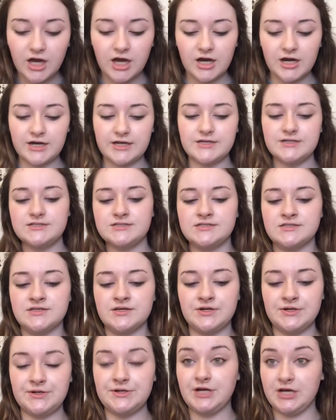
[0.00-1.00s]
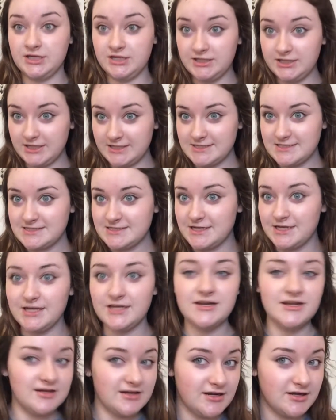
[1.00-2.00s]
Alright, so now that that's
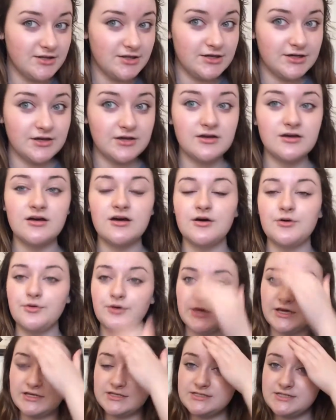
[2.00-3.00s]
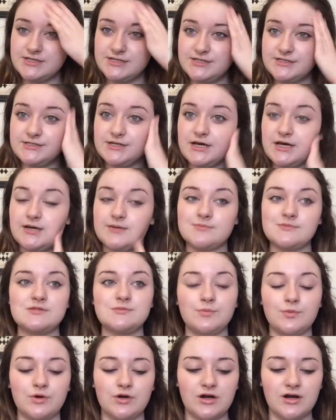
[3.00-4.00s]
done and I look like 10
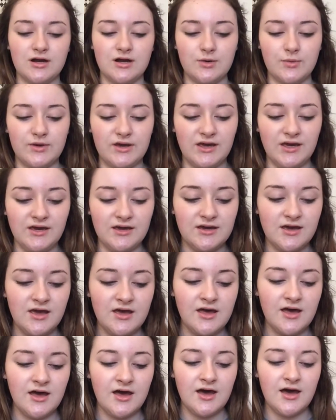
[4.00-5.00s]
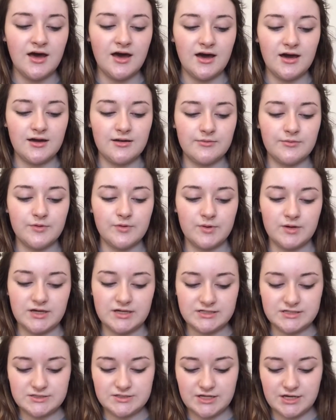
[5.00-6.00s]
times more awake, I'm
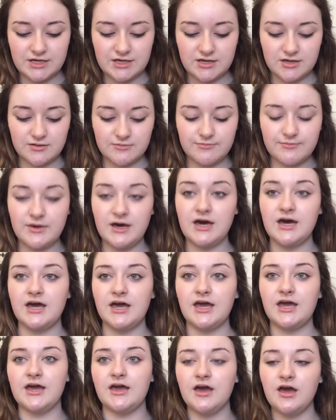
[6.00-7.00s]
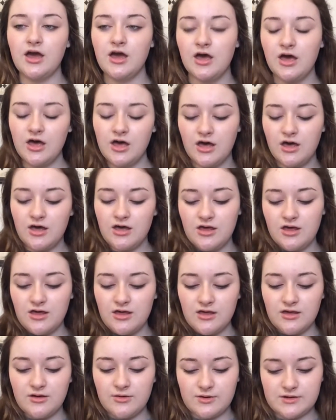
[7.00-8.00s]
going to take my
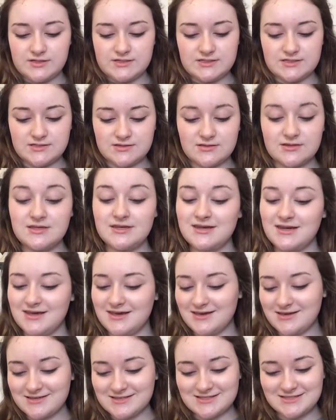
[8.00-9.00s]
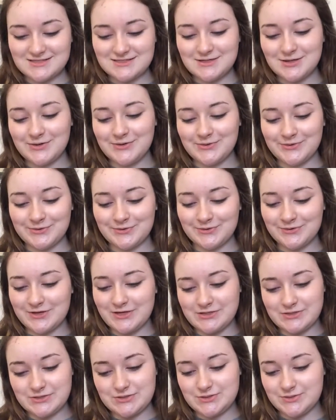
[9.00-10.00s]
NYX Total
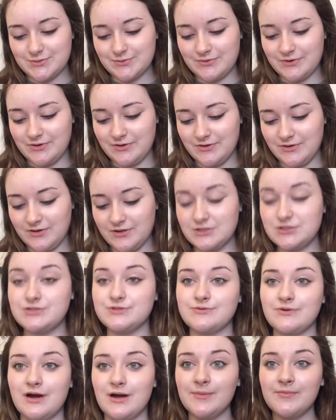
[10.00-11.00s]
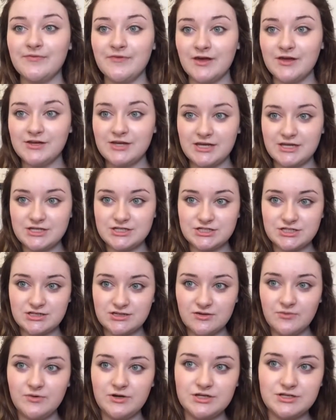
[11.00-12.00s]
Control Drop
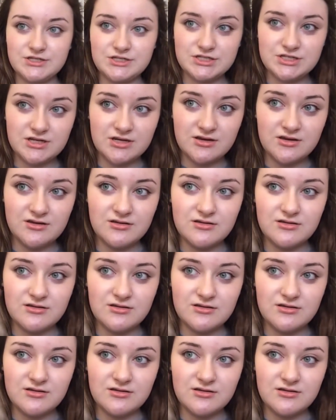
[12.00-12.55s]
Foundation, which